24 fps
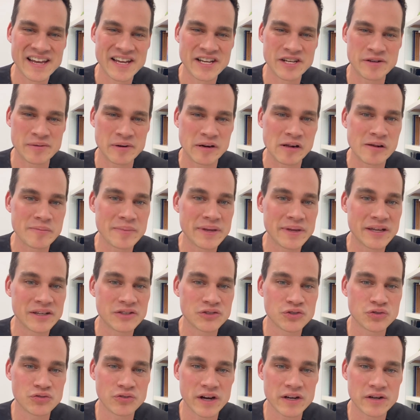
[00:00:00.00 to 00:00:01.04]
Tomorrow I'll be in
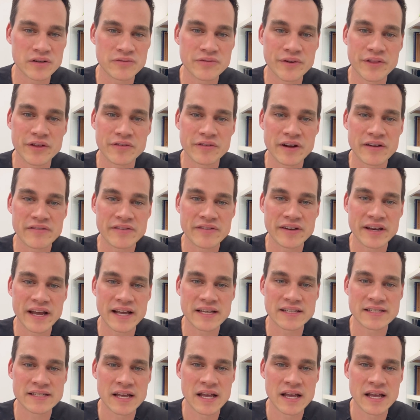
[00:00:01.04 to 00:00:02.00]
Toronto for the Reveness